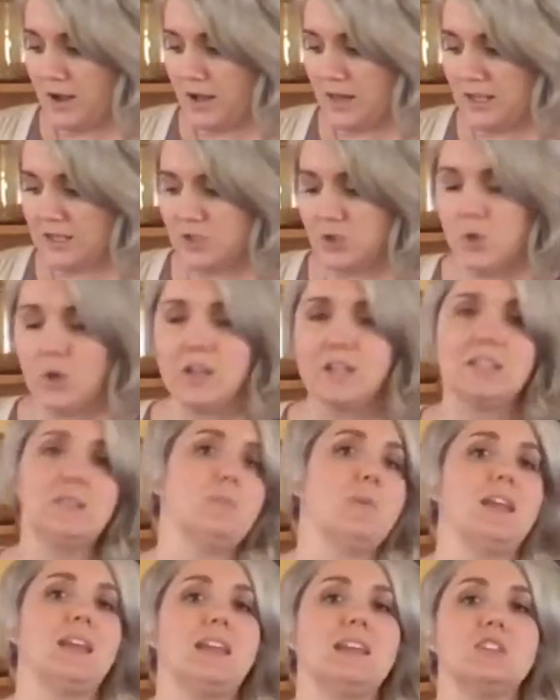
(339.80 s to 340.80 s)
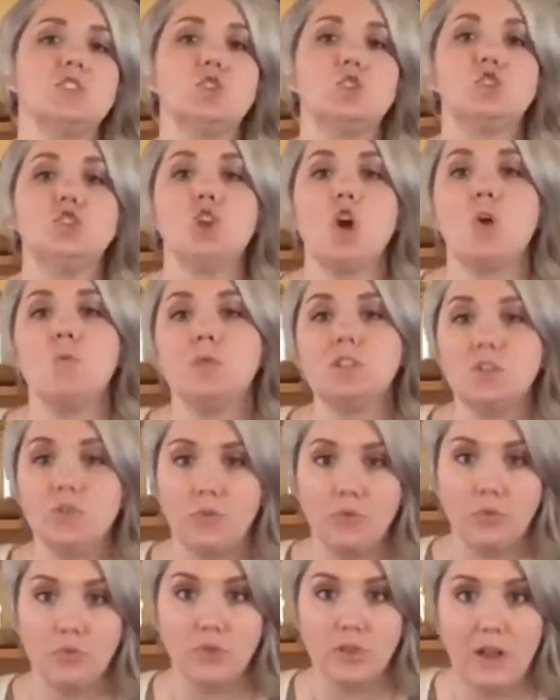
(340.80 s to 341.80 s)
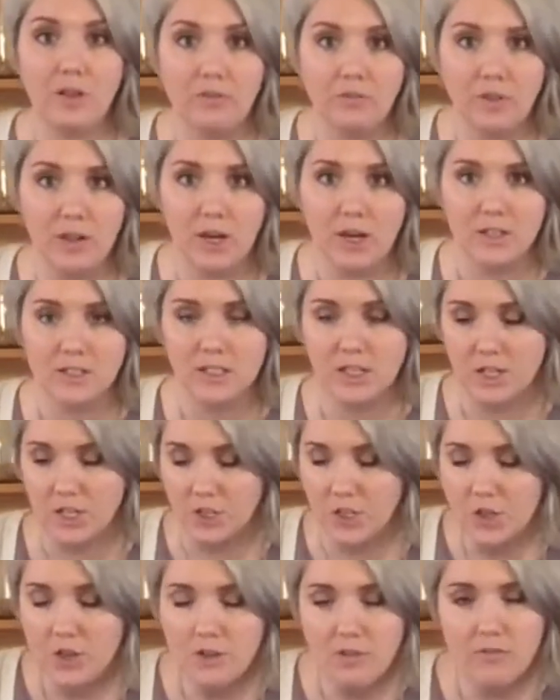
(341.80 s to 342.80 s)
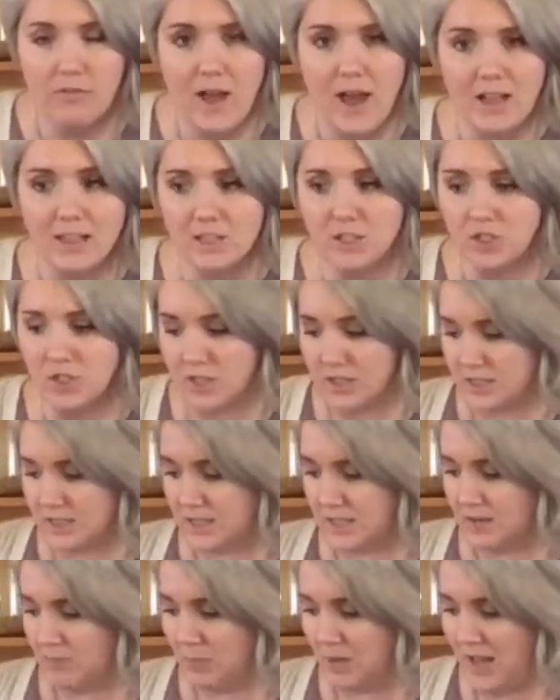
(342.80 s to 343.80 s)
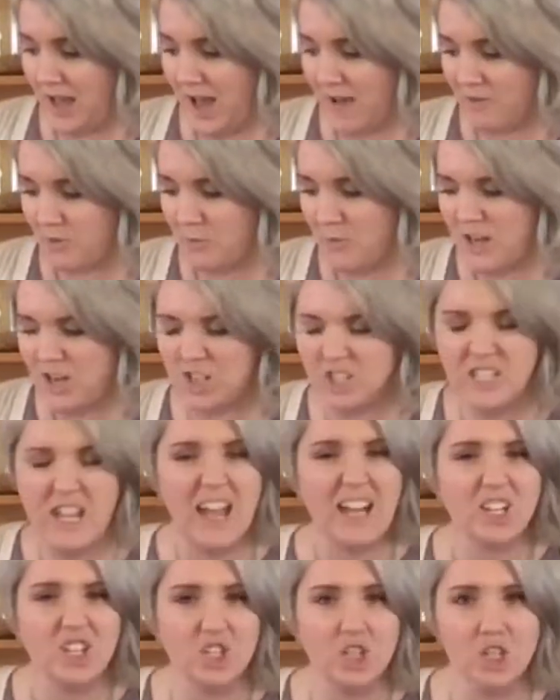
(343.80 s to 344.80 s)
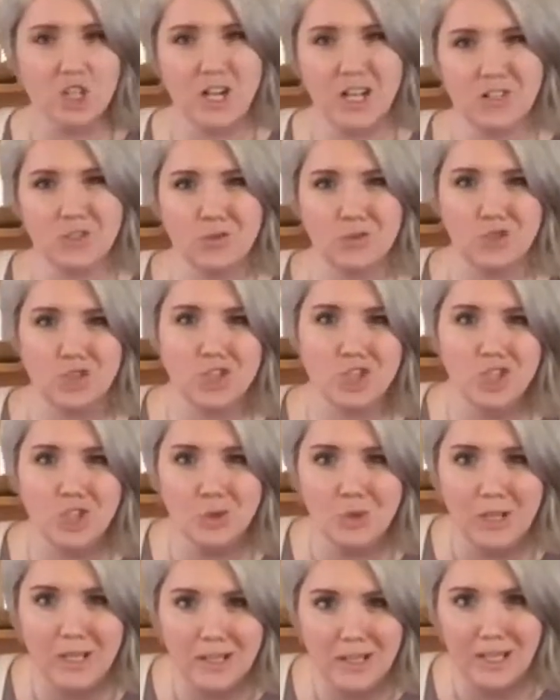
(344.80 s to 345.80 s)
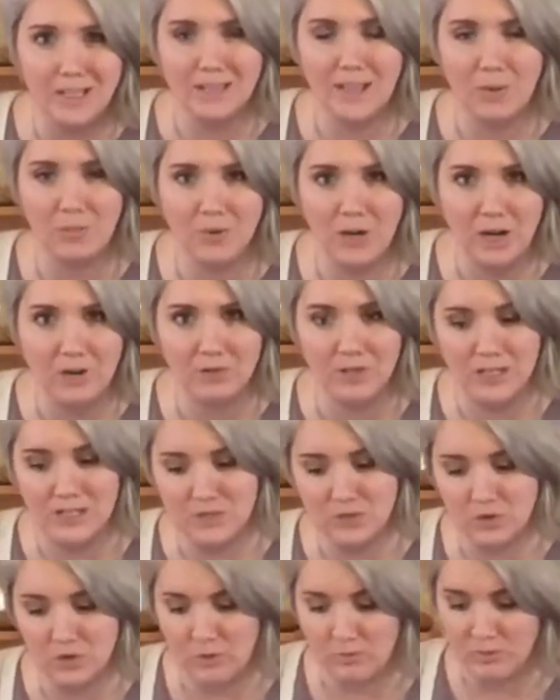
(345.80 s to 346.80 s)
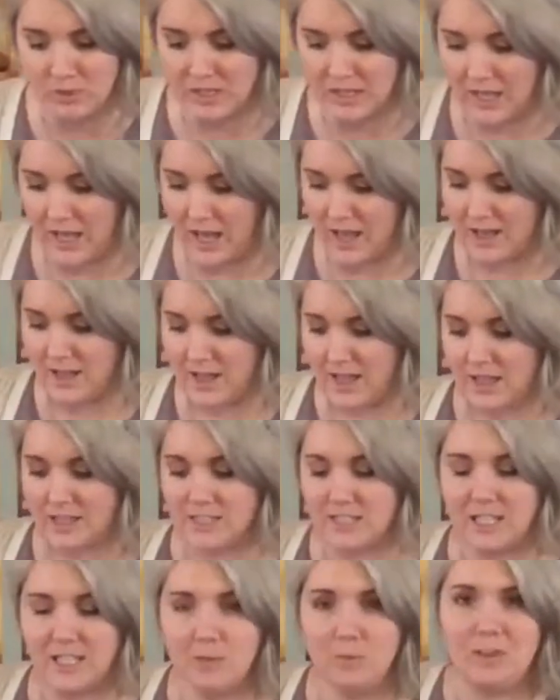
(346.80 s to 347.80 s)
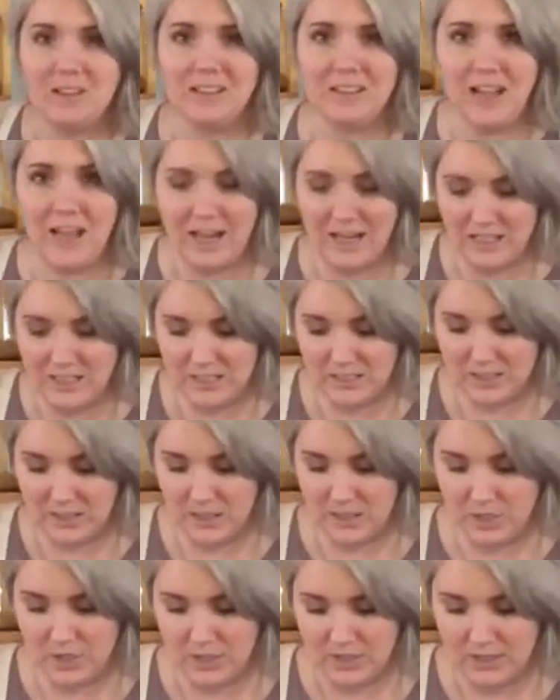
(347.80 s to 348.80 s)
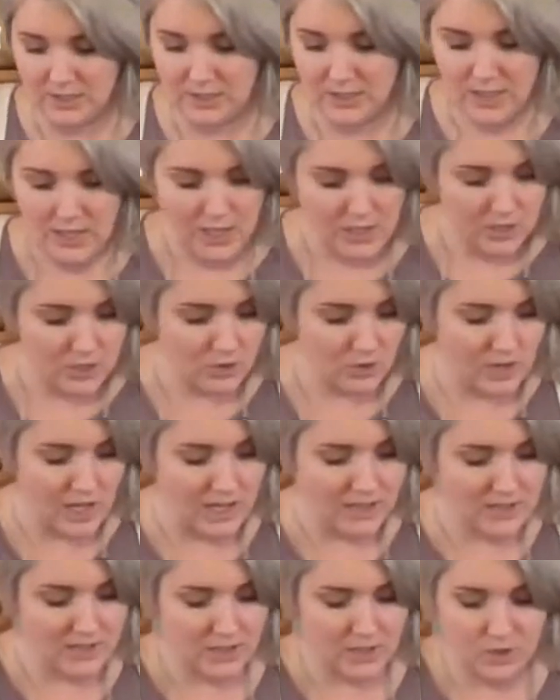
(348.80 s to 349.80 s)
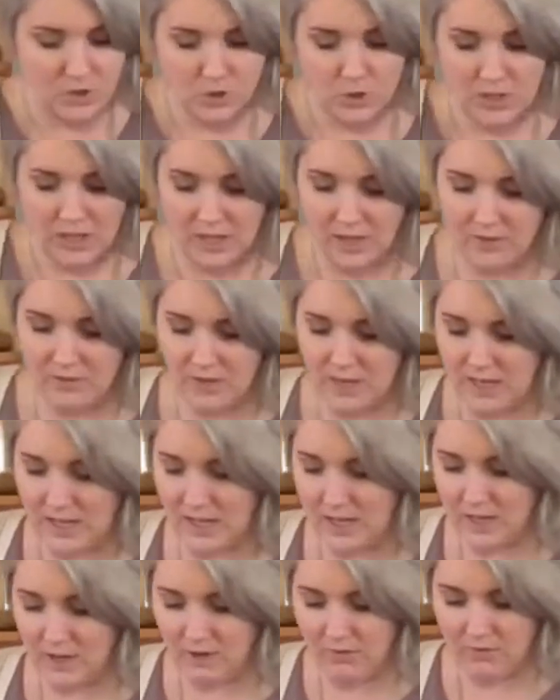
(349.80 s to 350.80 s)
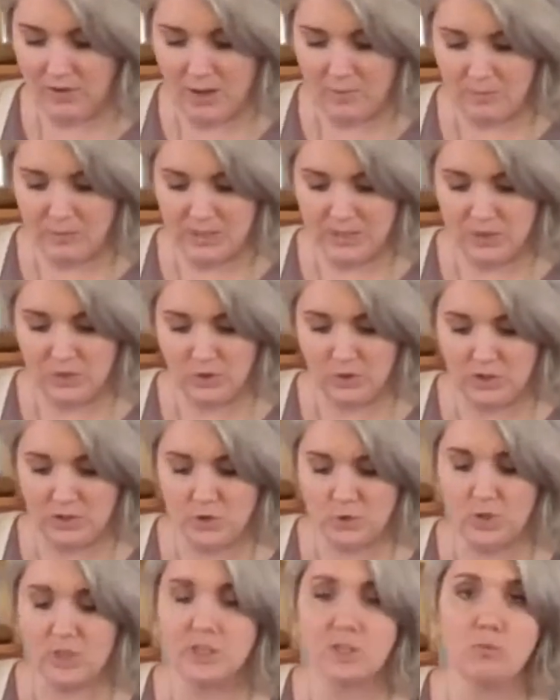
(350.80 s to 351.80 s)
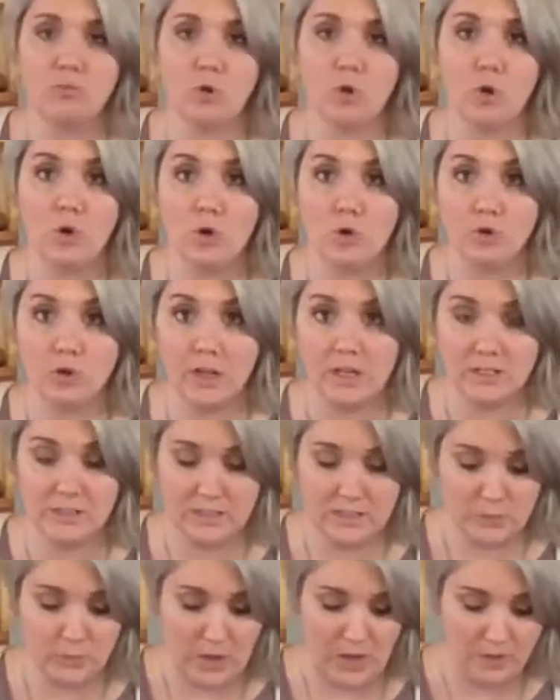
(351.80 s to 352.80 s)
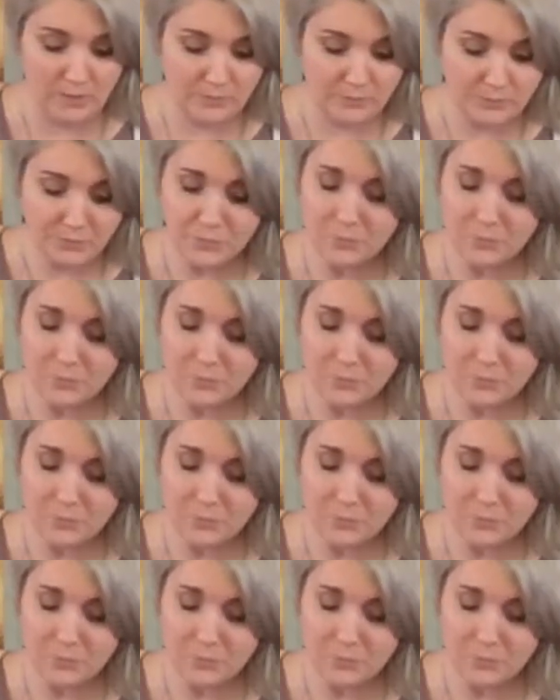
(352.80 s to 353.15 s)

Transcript: is going to make it so much fluffier. It's going to cook faster. It's going to have a better texture, not so chewy like that brown rice you normally get. It's going to be light and delicious. So that's a trick of getting your family to enjoy some more whole grains as well.